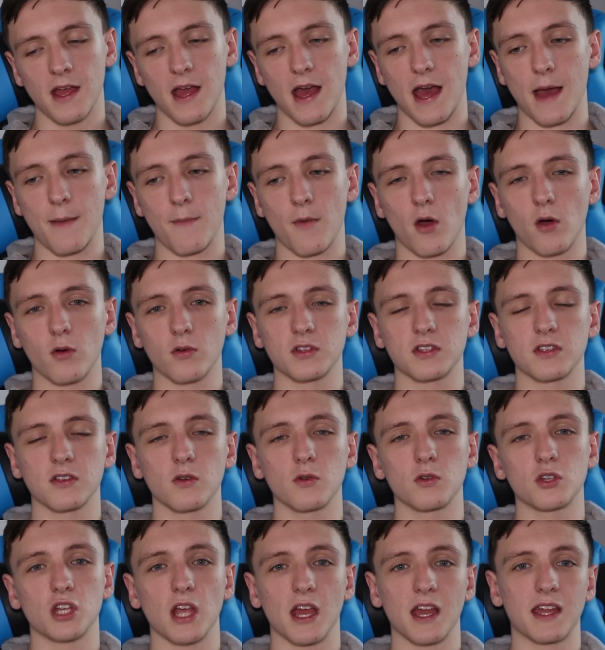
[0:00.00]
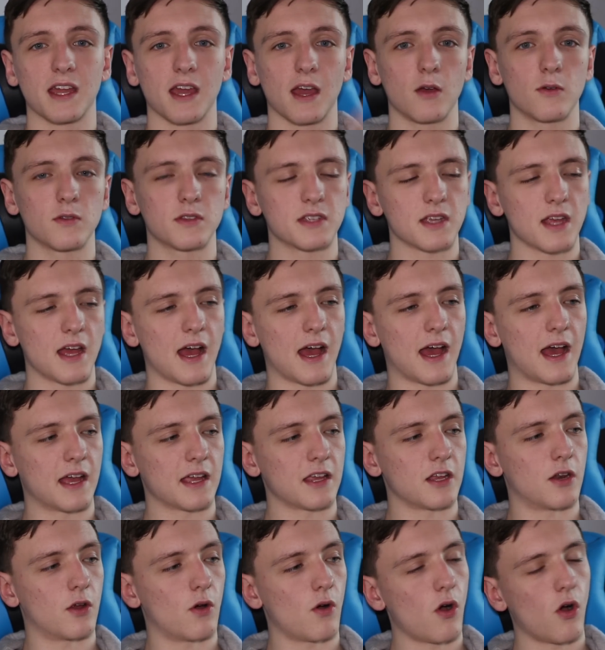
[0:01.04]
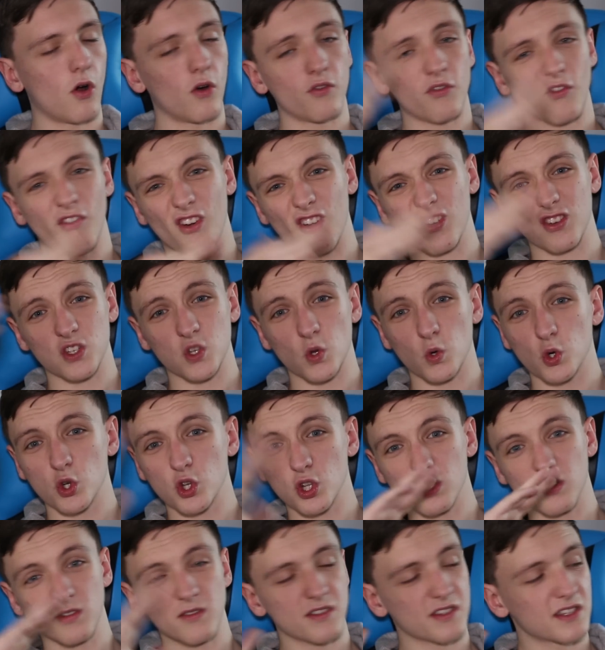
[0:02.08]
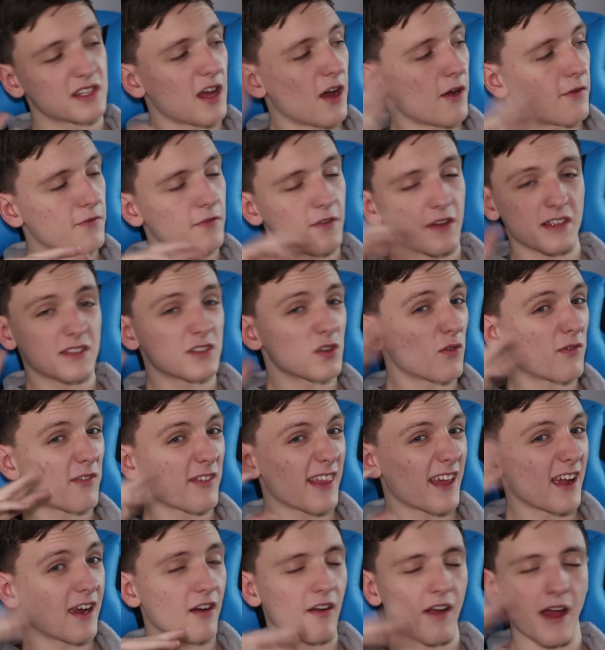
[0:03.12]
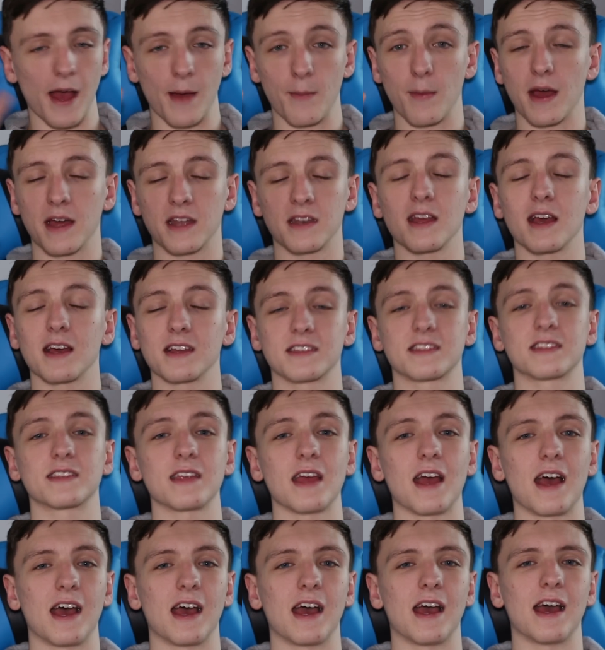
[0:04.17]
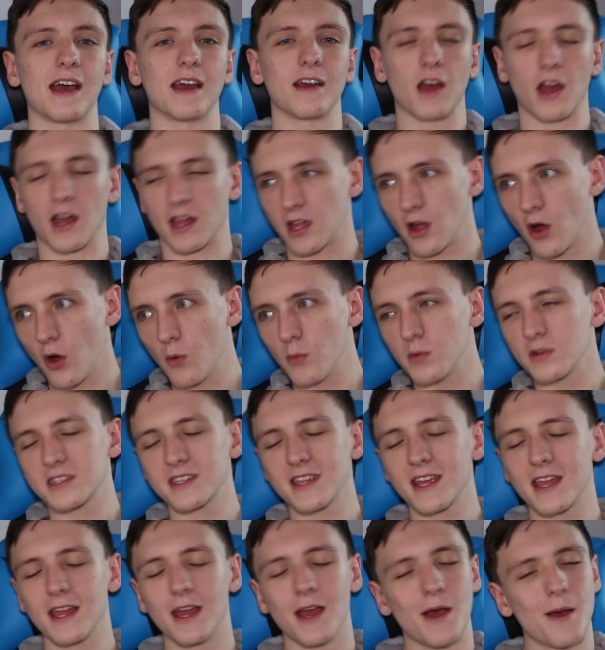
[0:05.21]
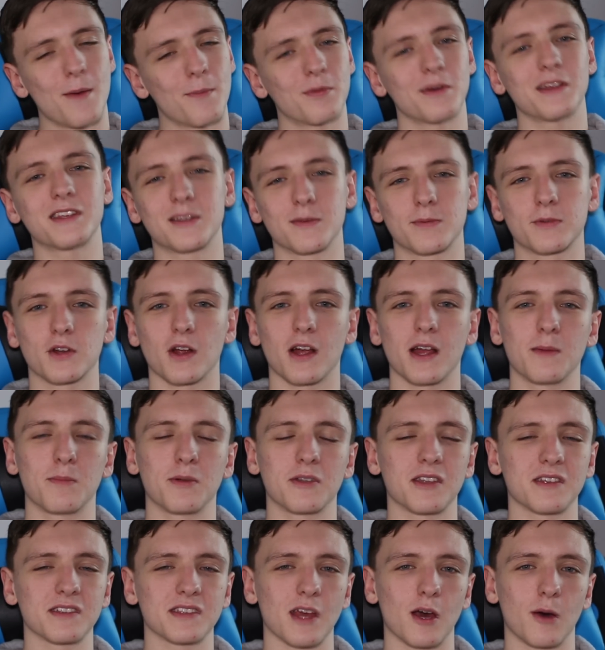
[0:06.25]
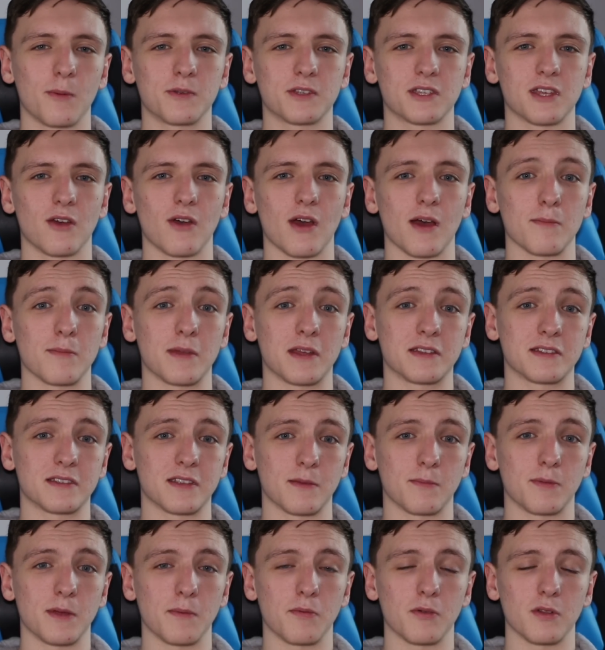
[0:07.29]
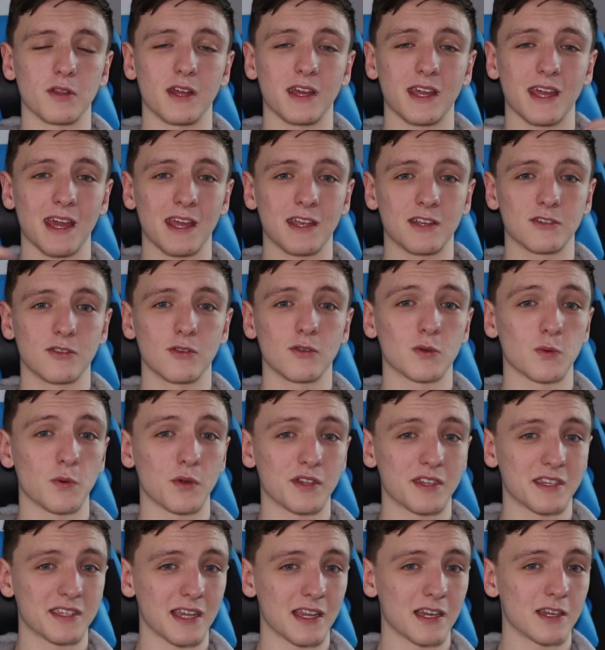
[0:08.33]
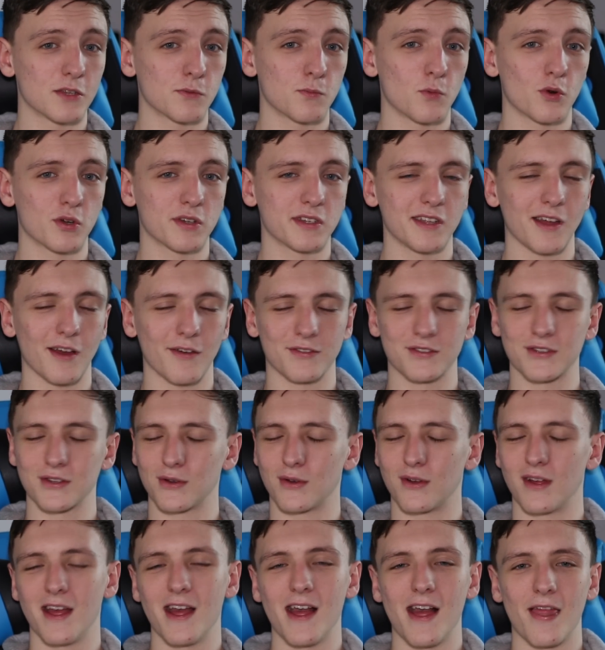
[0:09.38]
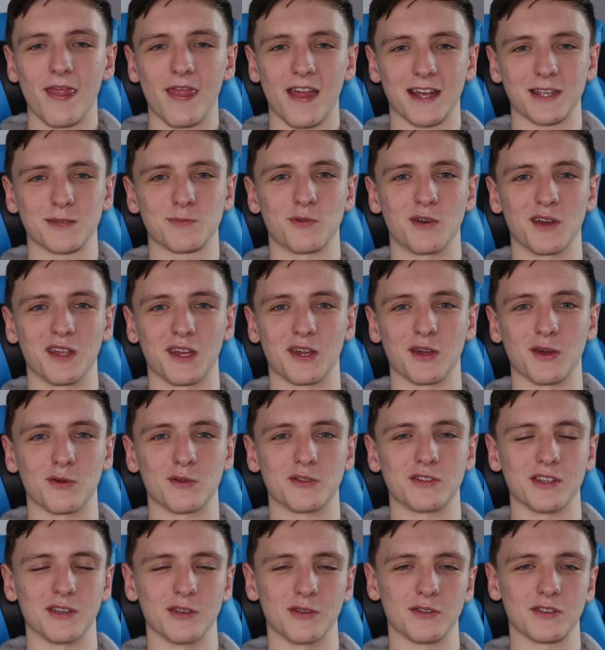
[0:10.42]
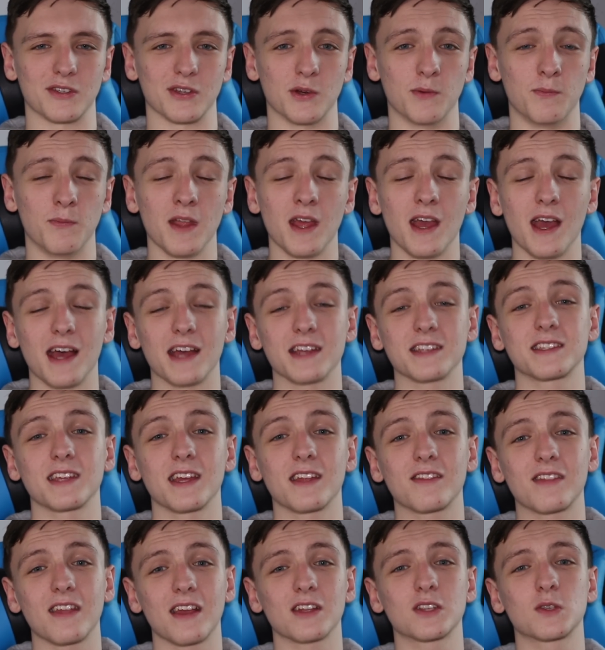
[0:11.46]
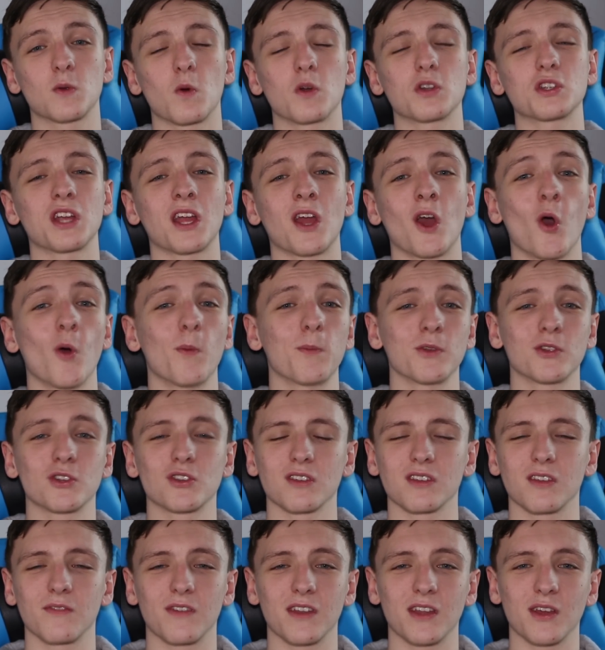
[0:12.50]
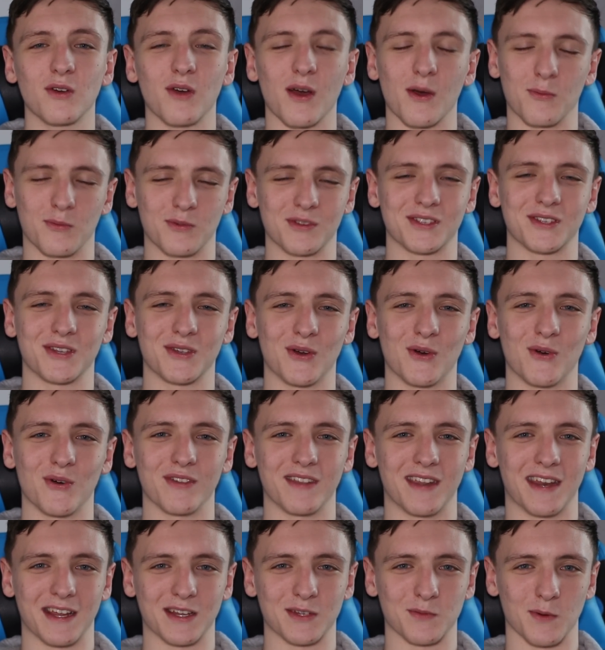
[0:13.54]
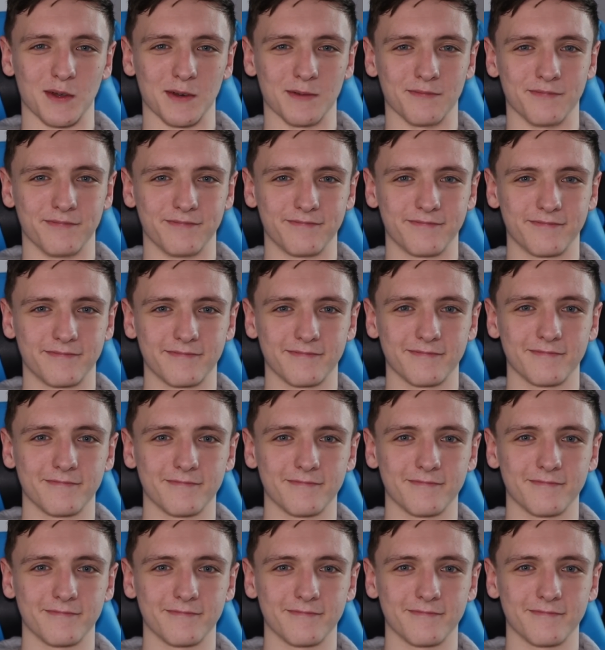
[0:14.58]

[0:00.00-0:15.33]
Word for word: Um, also, check out uh, you know all of our social stuff is over there, um, and as uh, I always say, please subscribe. It does help us out and means that people like ASUS want to send us more stuff, so that's pretty cool too. So, as said, thanks for watching. Hope you enjoyed the video, and we'll see you all in the next one.